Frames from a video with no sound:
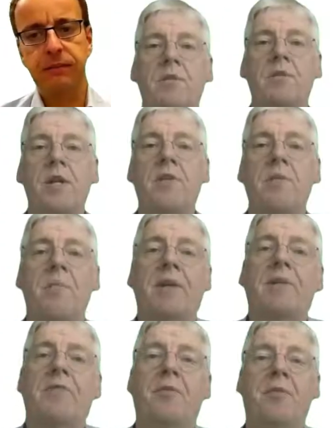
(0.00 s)
Thank you,
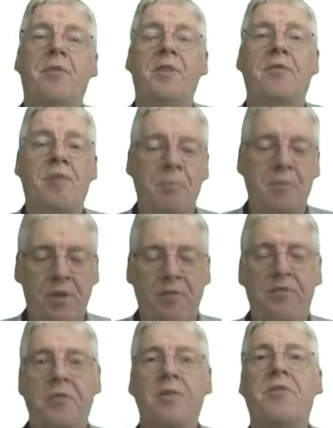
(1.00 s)
Michael, for the description
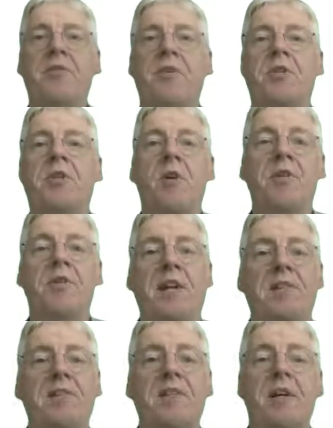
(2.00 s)
of the research
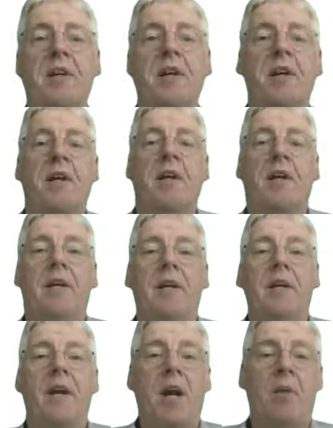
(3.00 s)
context.
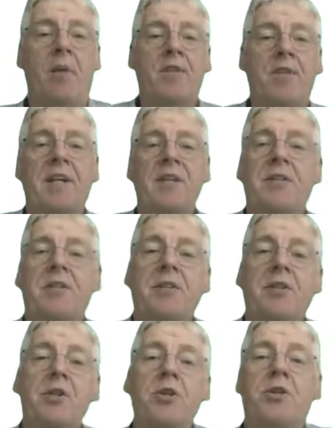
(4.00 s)
Our
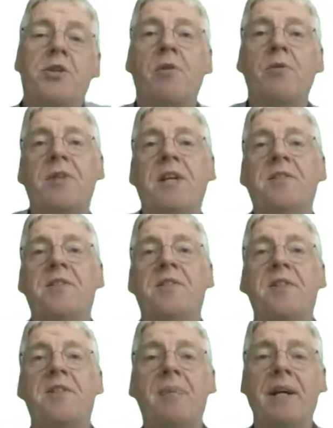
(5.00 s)
results show that
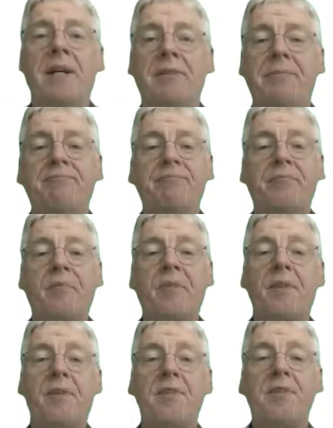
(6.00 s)
despite
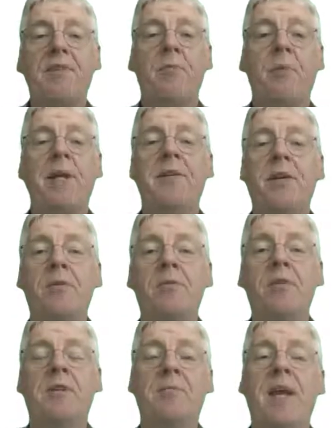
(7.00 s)
that
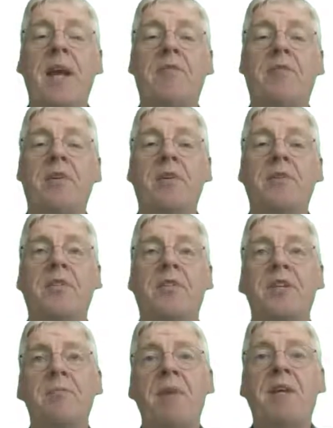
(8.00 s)
well-known behavioral
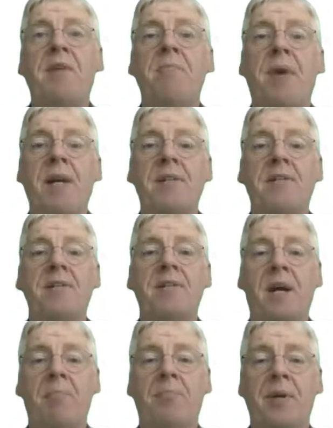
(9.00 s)
decision-making biases
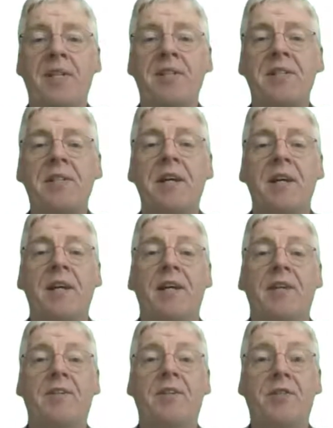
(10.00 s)
are present,
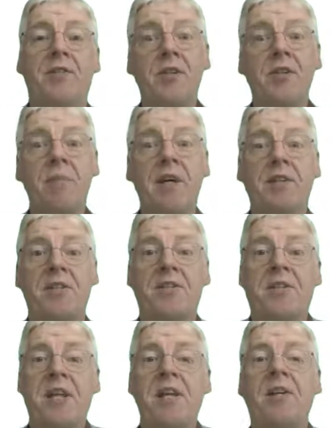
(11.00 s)
the decision maker
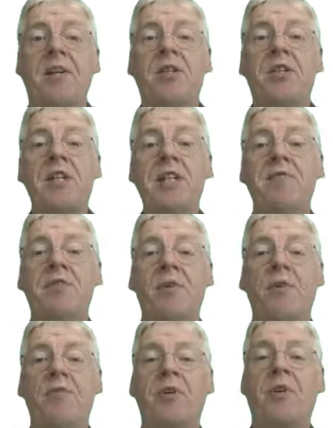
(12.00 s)
still achieves an
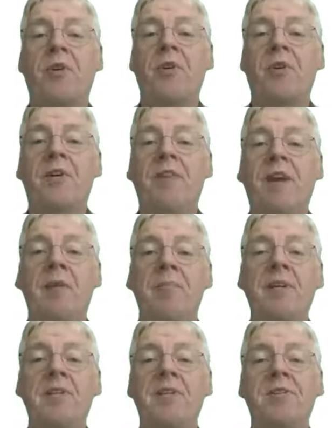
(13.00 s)
overall
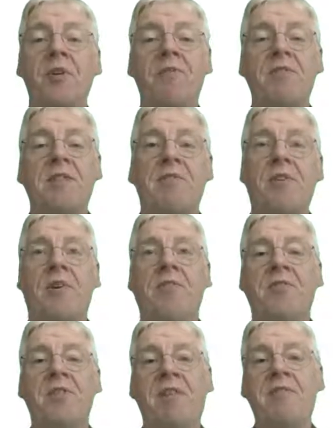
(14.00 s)
availability service level of
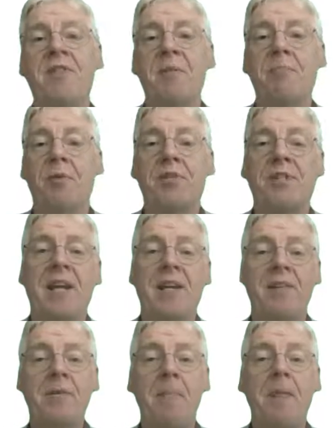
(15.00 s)
70%.